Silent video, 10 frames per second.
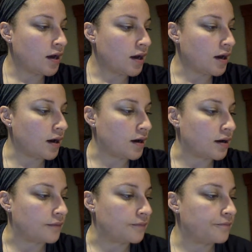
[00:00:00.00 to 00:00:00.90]

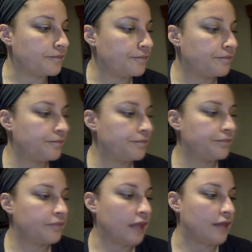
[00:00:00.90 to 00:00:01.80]
And
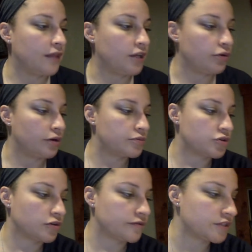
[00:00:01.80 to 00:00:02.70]
then you would
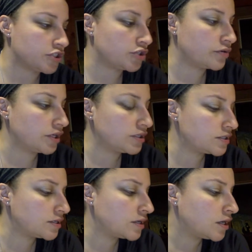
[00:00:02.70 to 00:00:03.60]
observe the student.
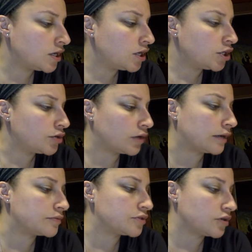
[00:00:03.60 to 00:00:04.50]
You want to
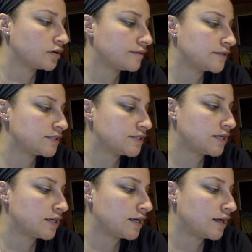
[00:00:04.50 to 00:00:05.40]
observe and
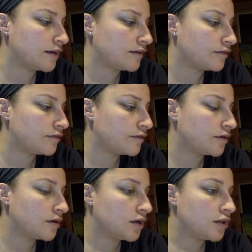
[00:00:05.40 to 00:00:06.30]
see if
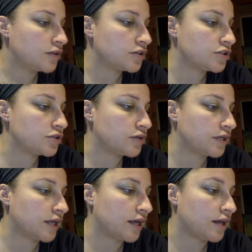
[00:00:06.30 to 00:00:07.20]
the student
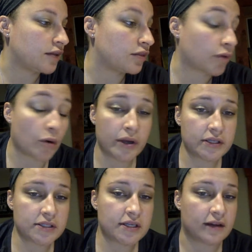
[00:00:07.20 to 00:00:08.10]
can throw it,
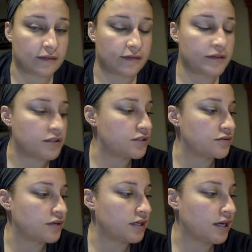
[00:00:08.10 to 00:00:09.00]
if the
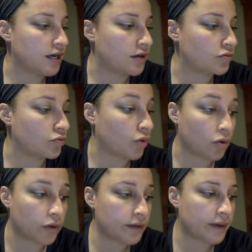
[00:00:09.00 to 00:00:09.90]
student can roll
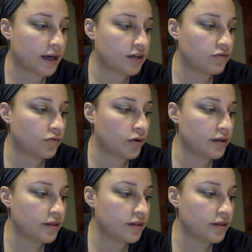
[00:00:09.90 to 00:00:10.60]
it back and forth